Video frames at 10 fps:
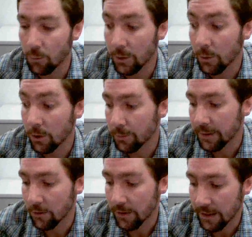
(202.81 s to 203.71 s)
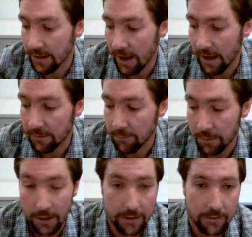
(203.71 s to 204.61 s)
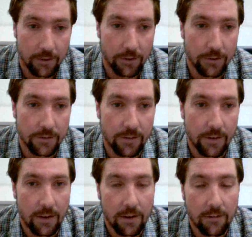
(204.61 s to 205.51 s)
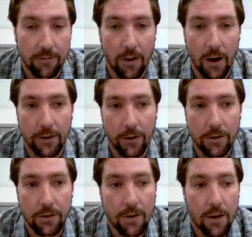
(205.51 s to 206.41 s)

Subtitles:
we will be looking at Plato's Phaedo,